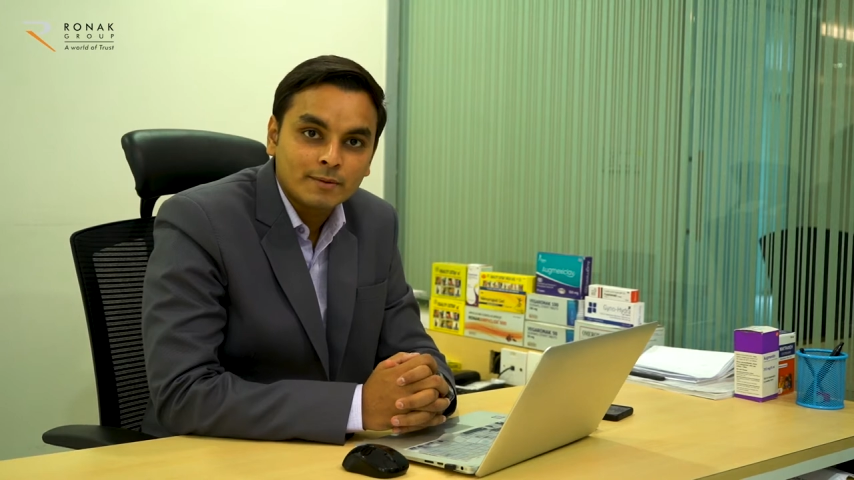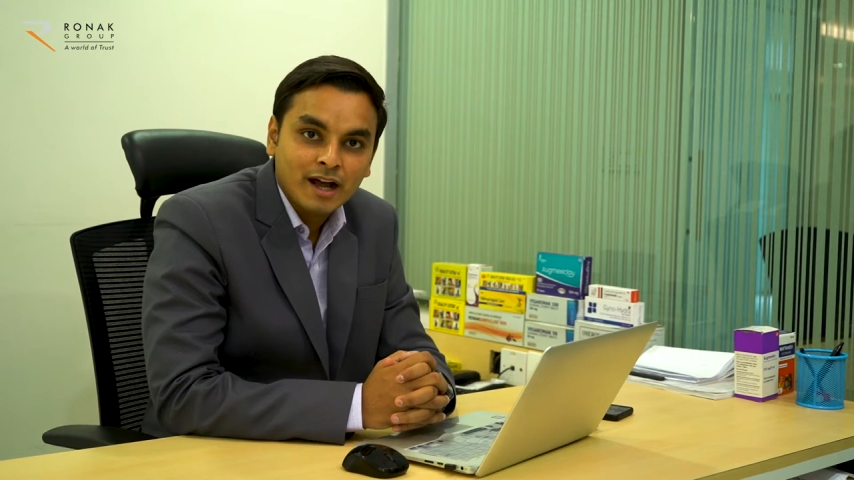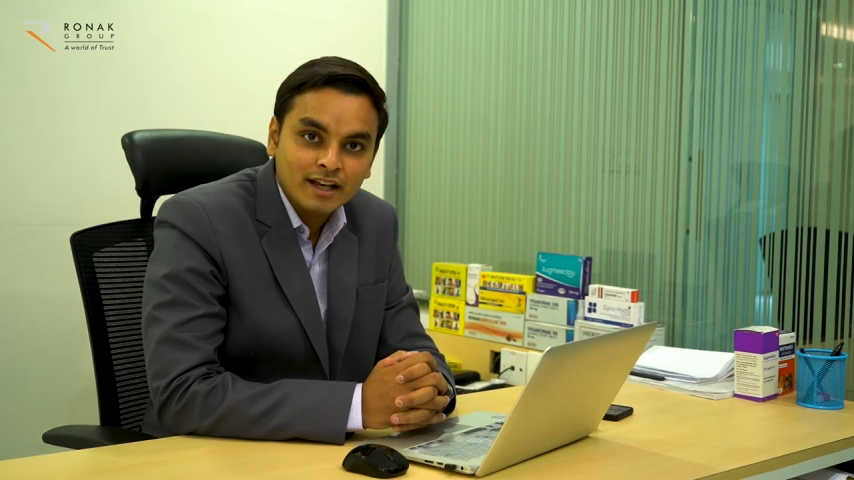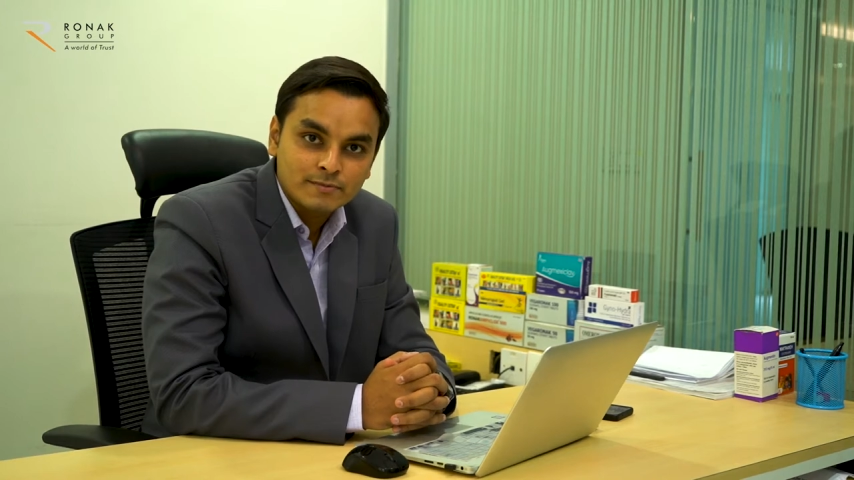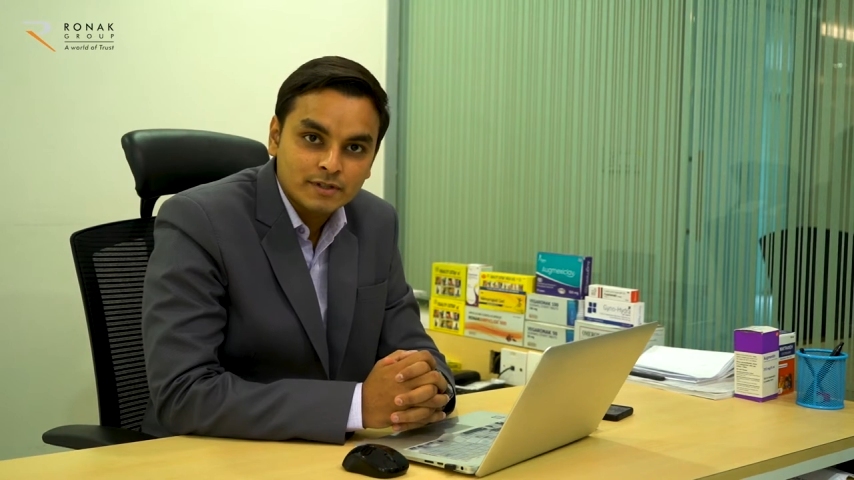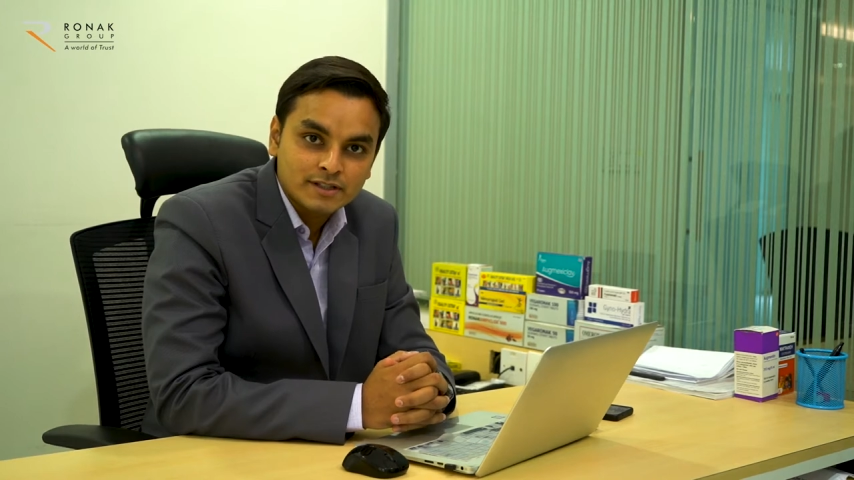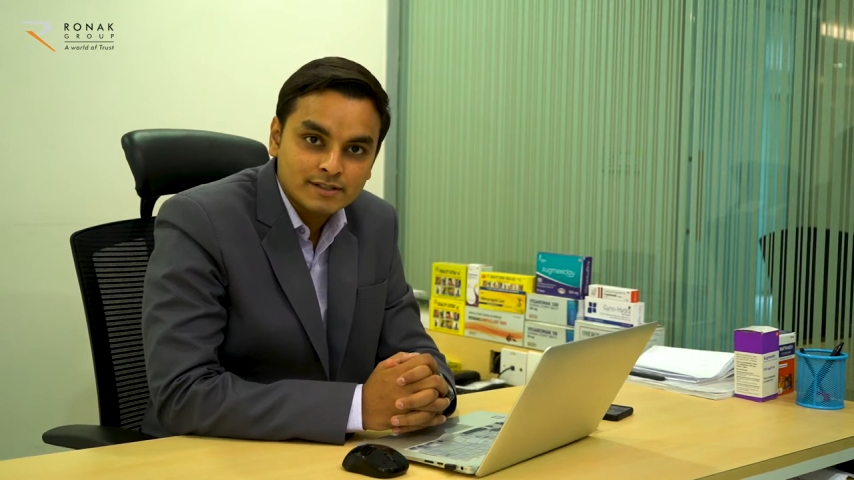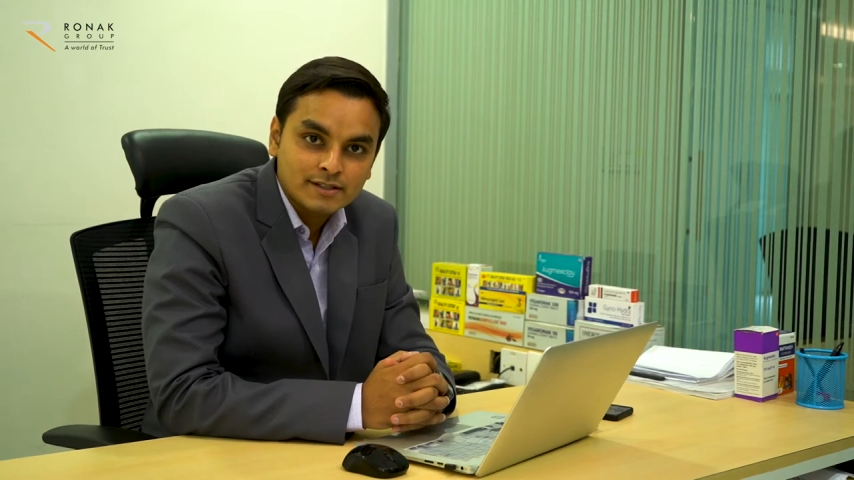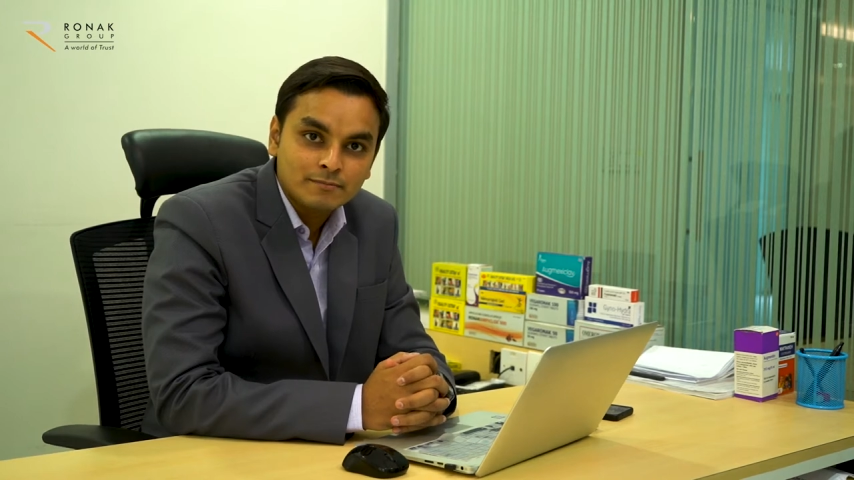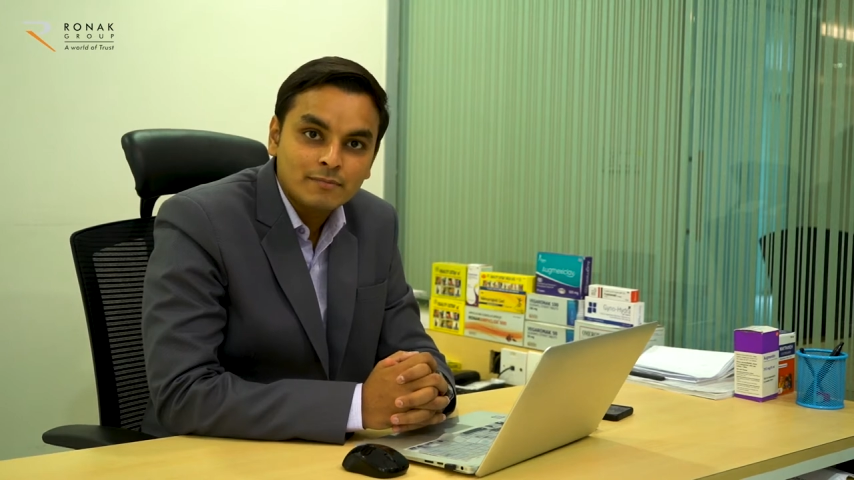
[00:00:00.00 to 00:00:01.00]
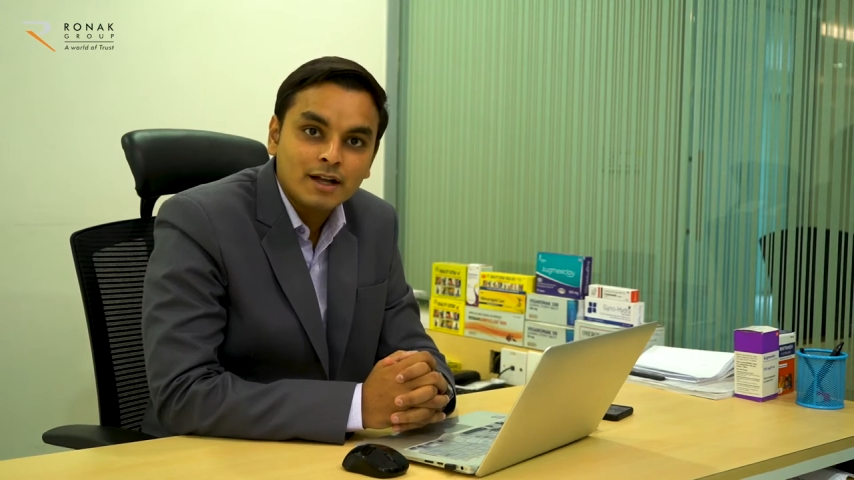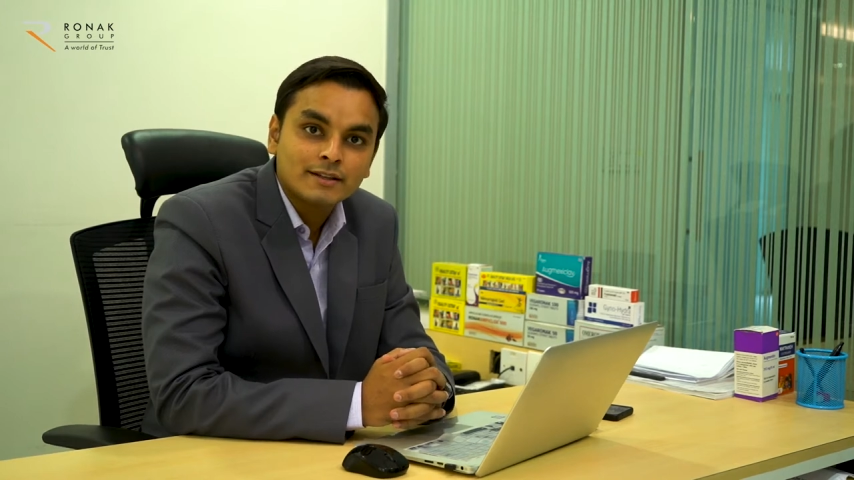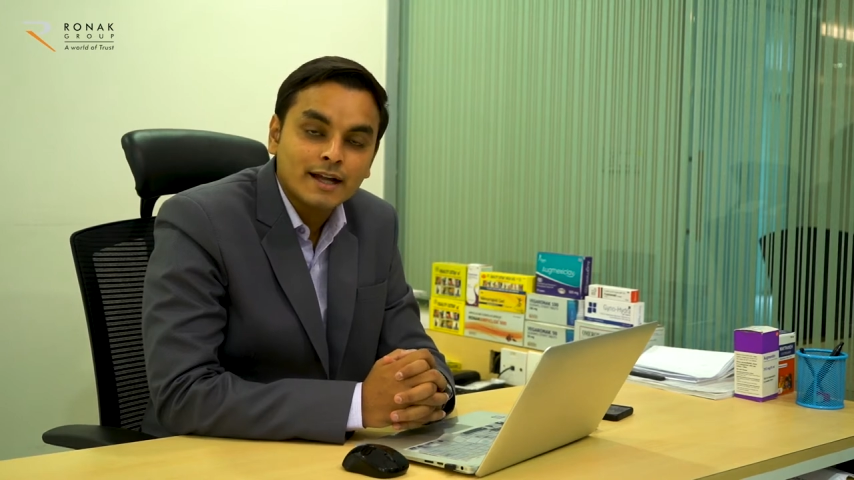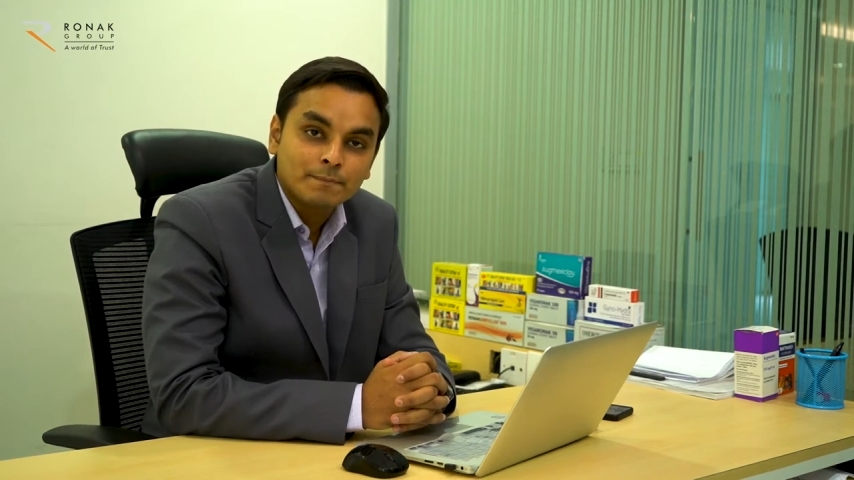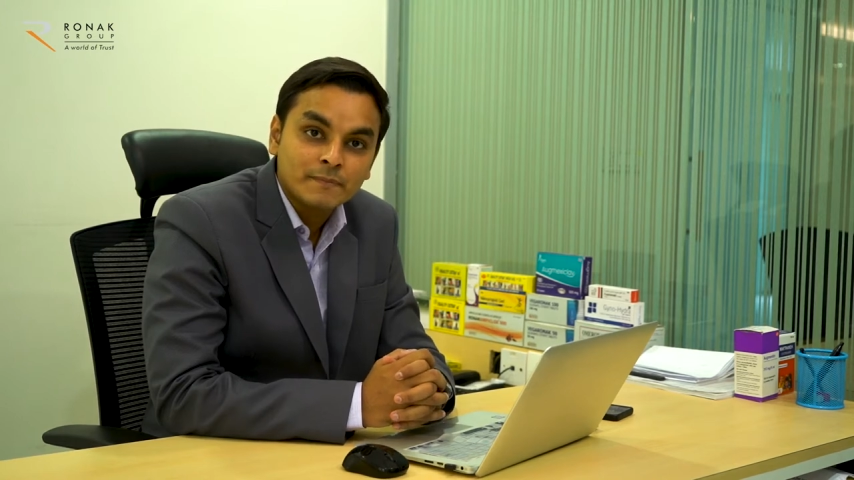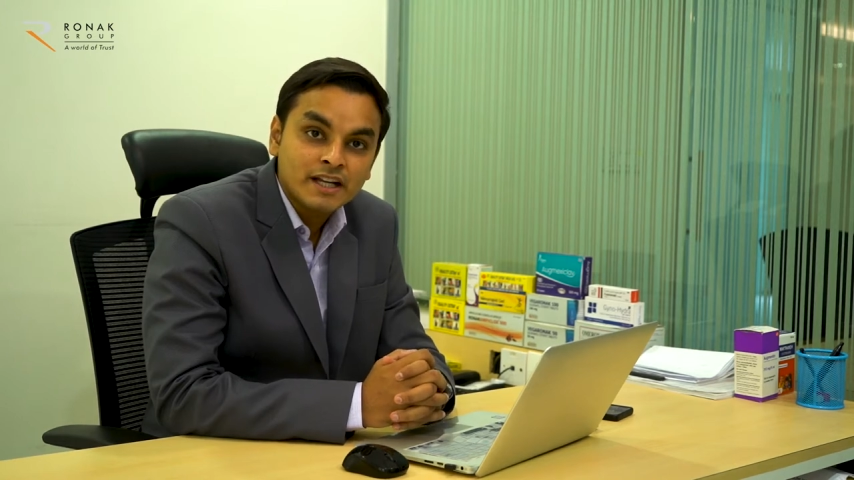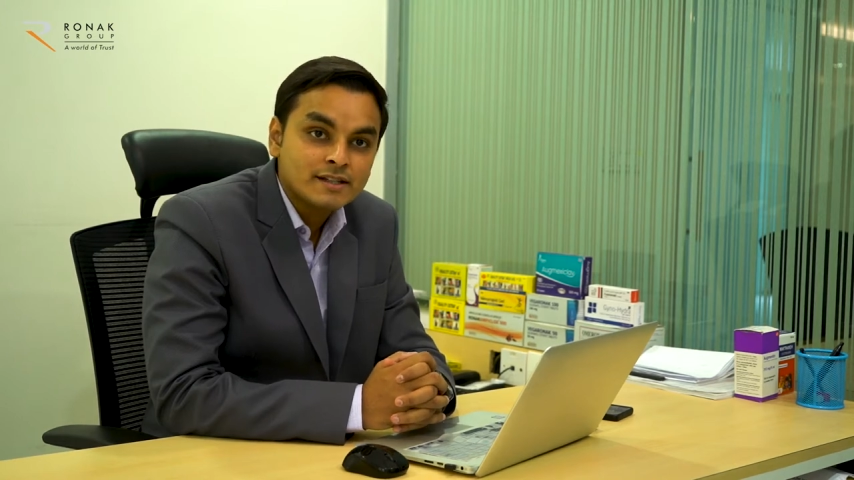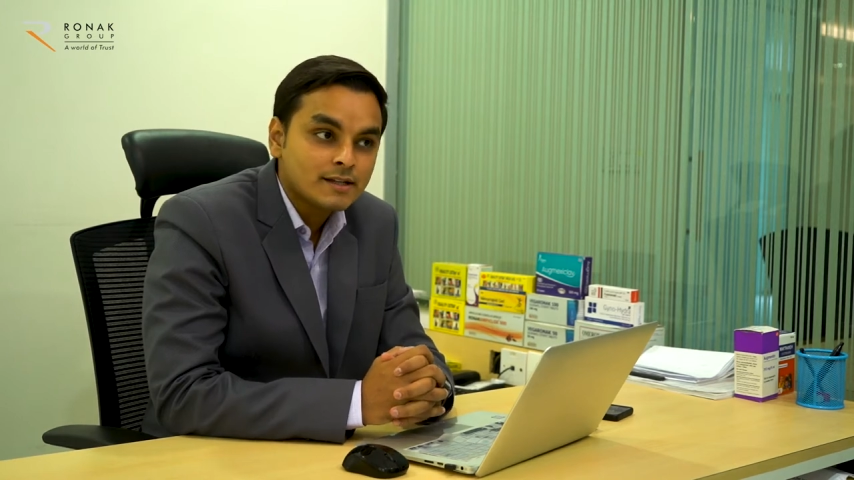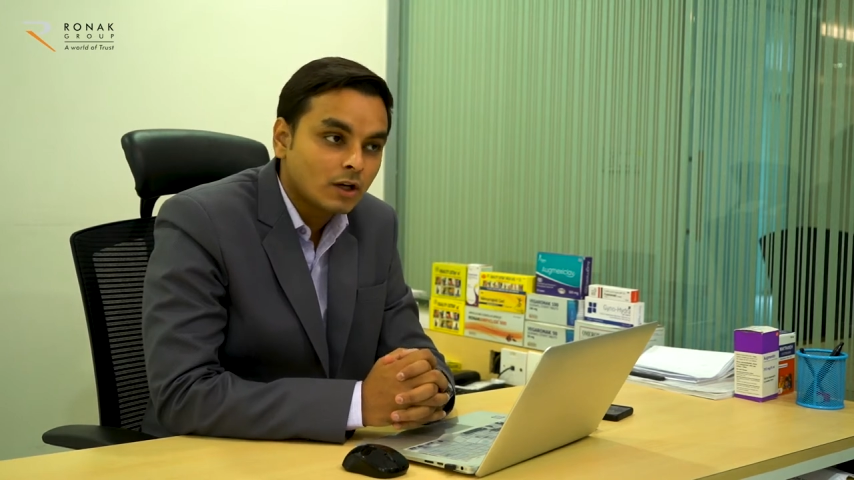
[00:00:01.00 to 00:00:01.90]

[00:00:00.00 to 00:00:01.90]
management system that meets